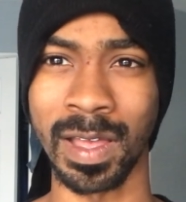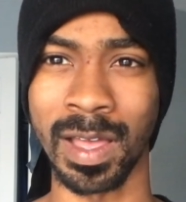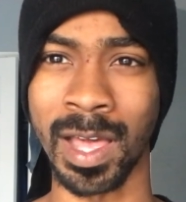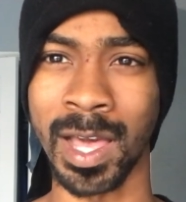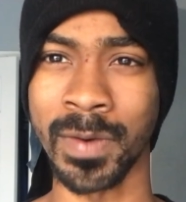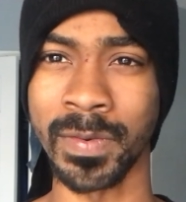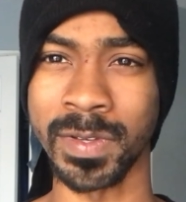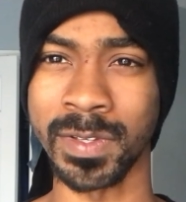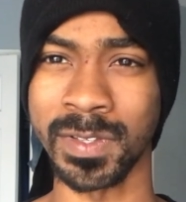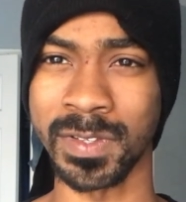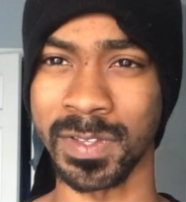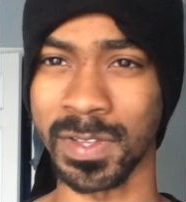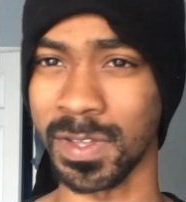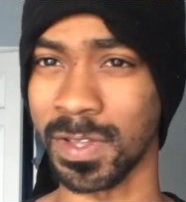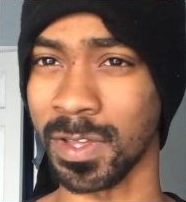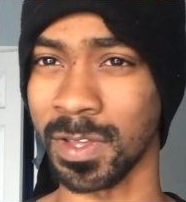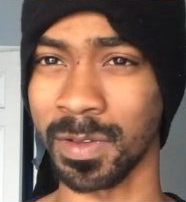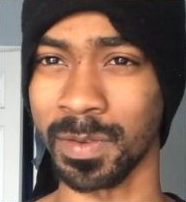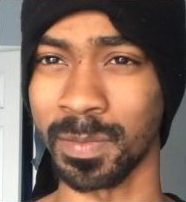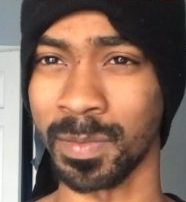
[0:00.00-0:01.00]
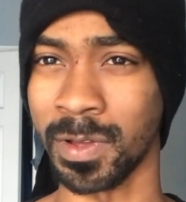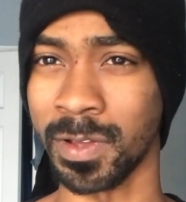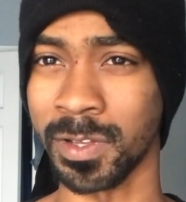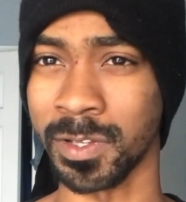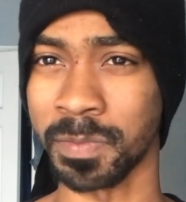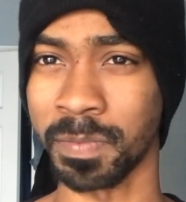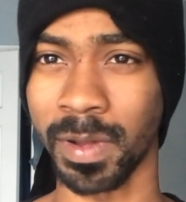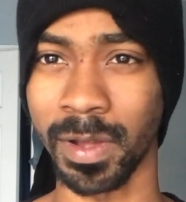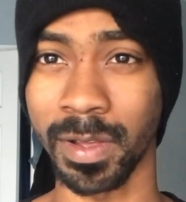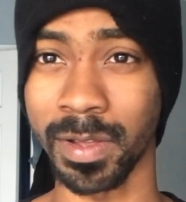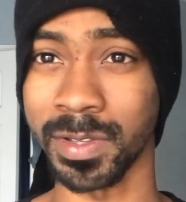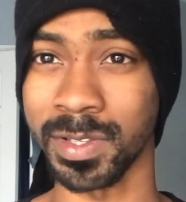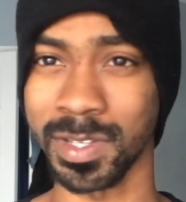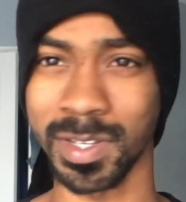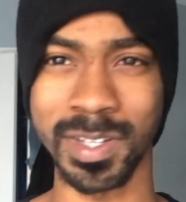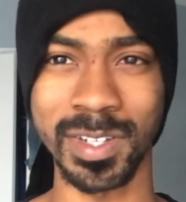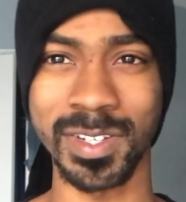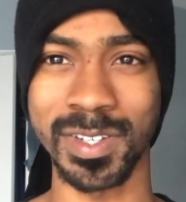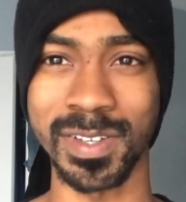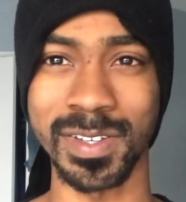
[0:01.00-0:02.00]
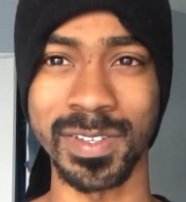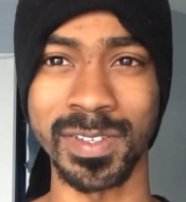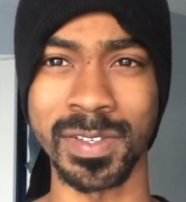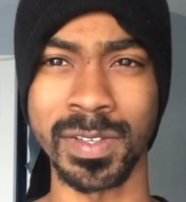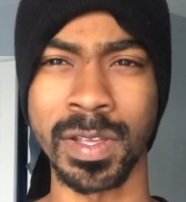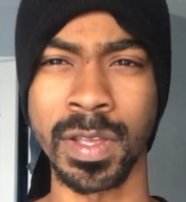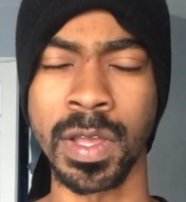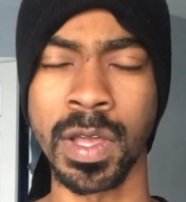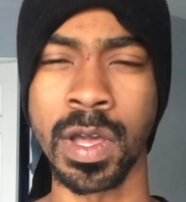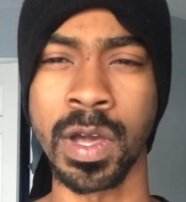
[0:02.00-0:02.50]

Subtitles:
I would think most politicians